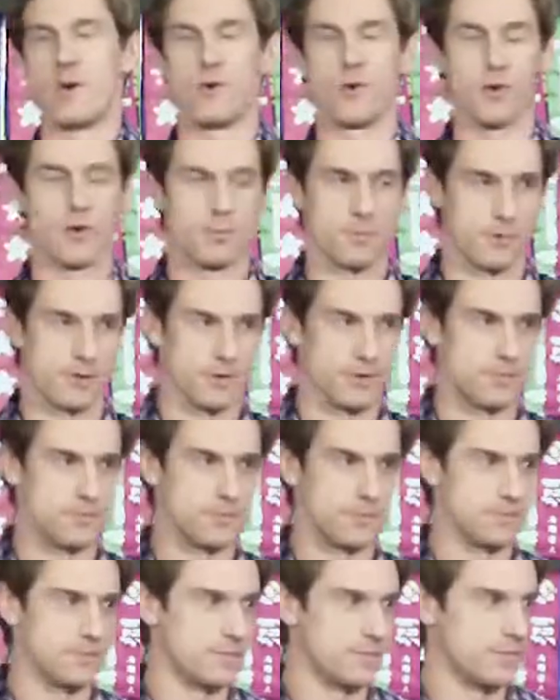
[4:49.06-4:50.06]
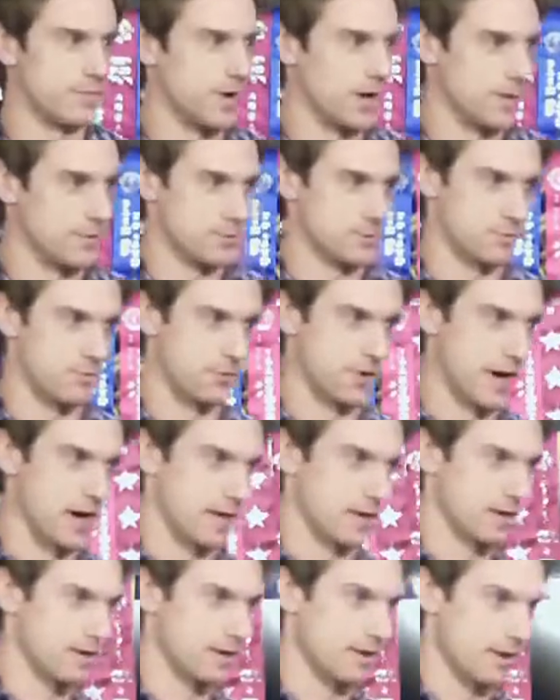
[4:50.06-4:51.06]
Horrible. I was a wreck
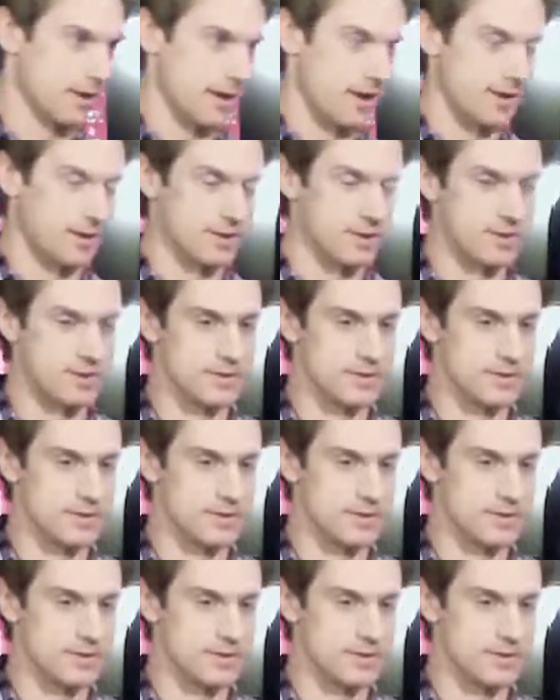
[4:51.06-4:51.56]
again.